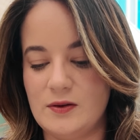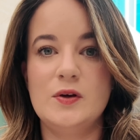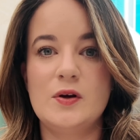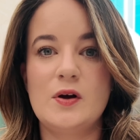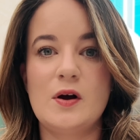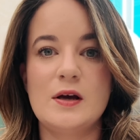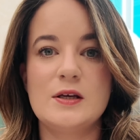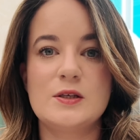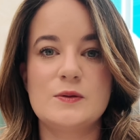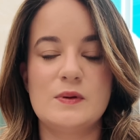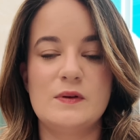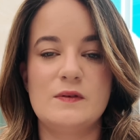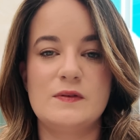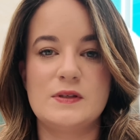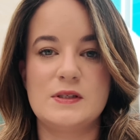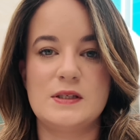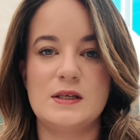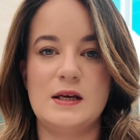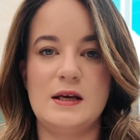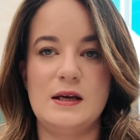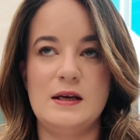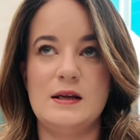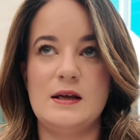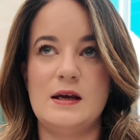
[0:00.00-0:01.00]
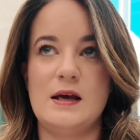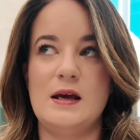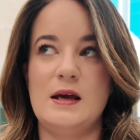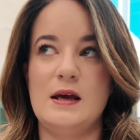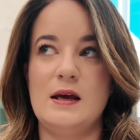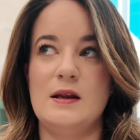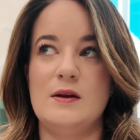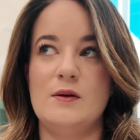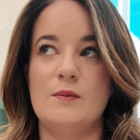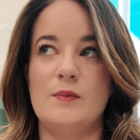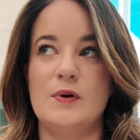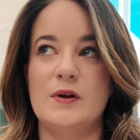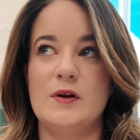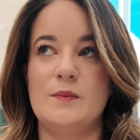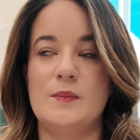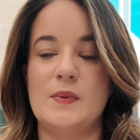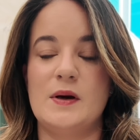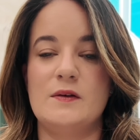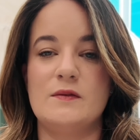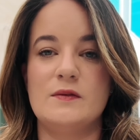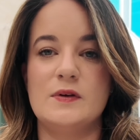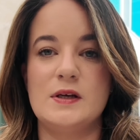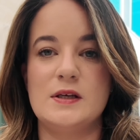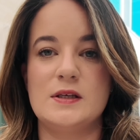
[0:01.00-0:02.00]
You guys will have seen in one of
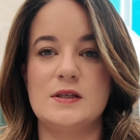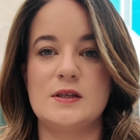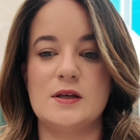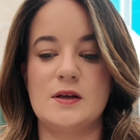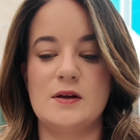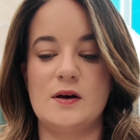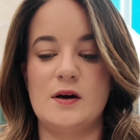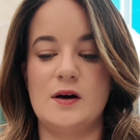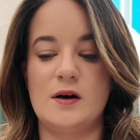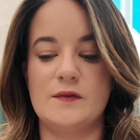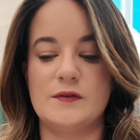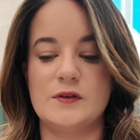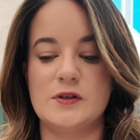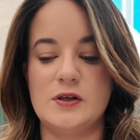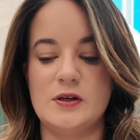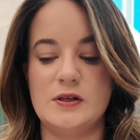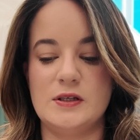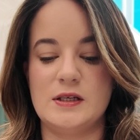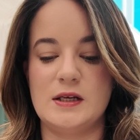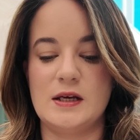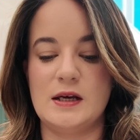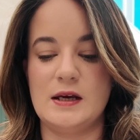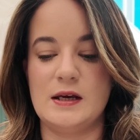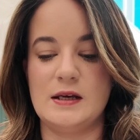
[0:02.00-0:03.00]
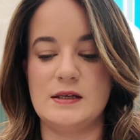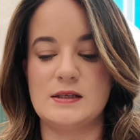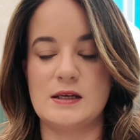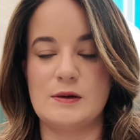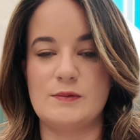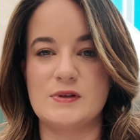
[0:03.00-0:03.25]
my recent afternoon teas,